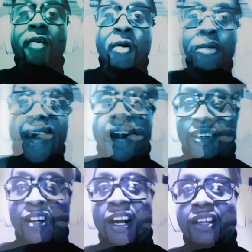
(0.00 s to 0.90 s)
that because
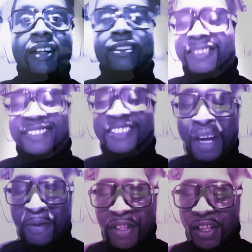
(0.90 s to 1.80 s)
I like that was
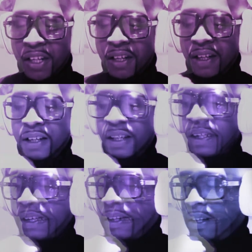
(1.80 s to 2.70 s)
good.
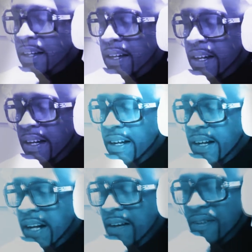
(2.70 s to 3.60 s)
Other
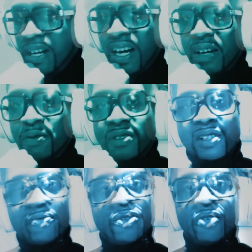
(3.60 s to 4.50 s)
than that, it
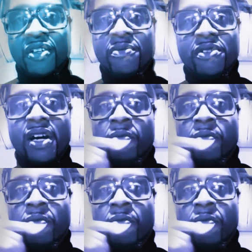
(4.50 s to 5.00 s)
was a Christmas album,